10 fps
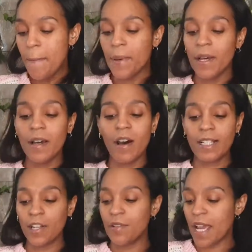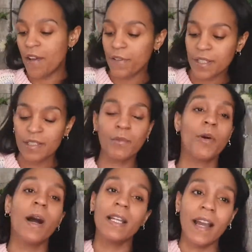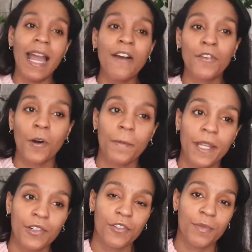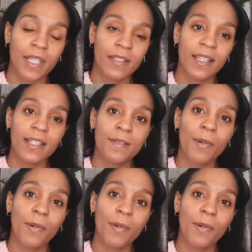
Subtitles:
But I don't have a, well, I have got a picture of me in this,